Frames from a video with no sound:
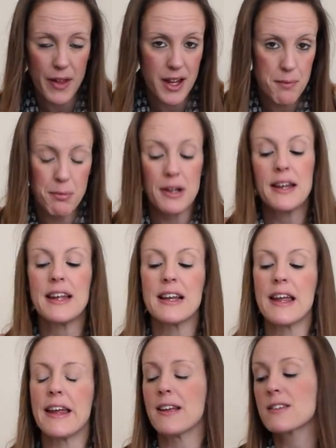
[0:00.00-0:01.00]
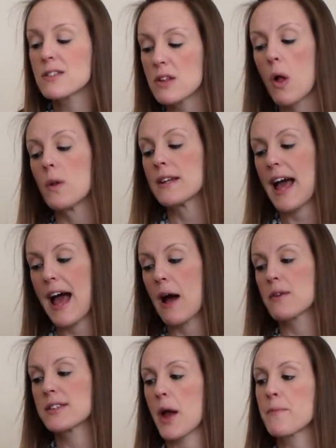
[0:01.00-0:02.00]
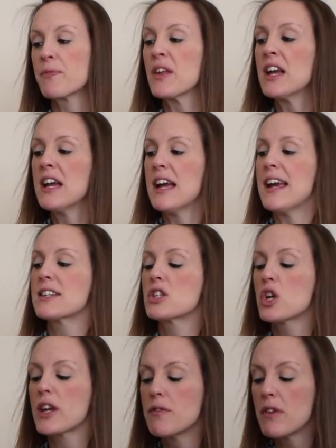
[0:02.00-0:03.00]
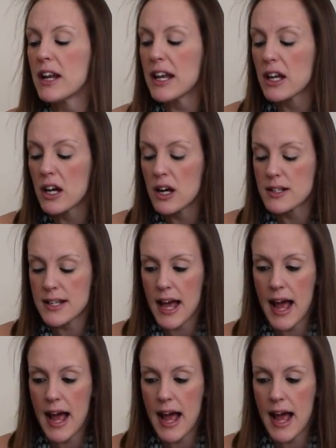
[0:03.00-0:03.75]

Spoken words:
They're completely sold out. So it's looking really good.